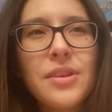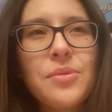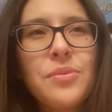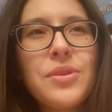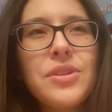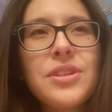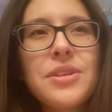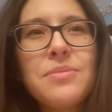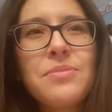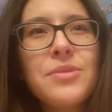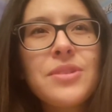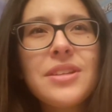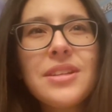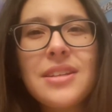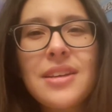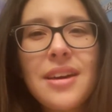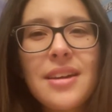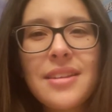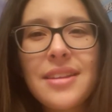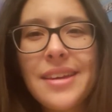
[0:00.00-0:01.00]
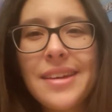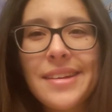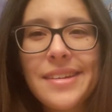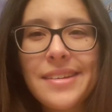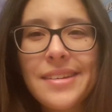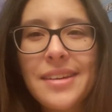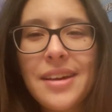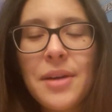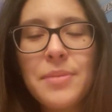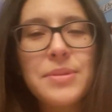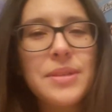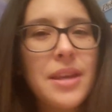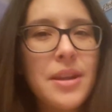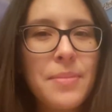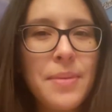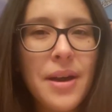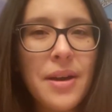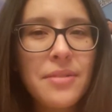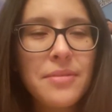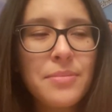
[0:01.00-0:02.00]
Which I'm really not, like, upset
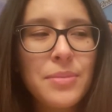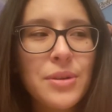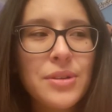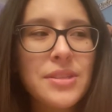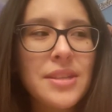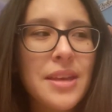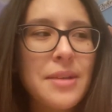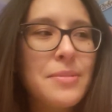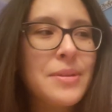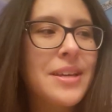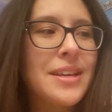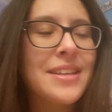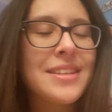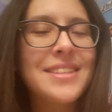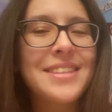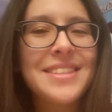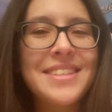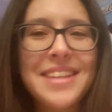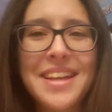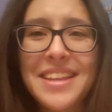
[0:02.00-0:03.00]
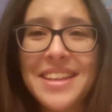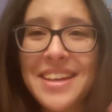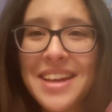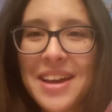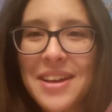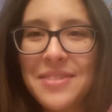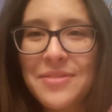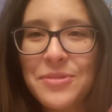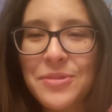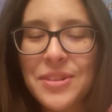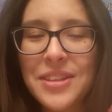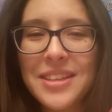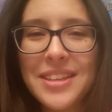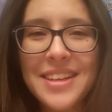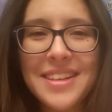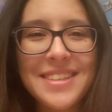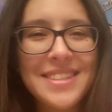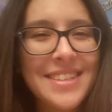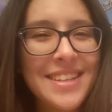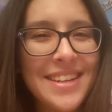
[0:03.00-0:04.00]
about, per se, because it's not like I've really,
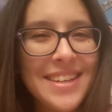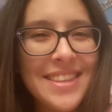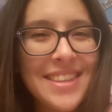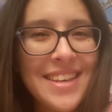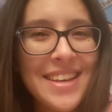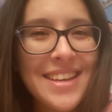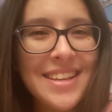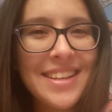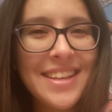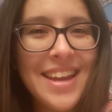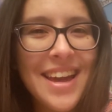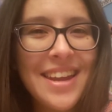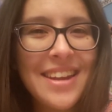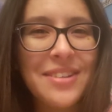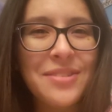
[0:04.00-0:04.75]
studied the Iliad.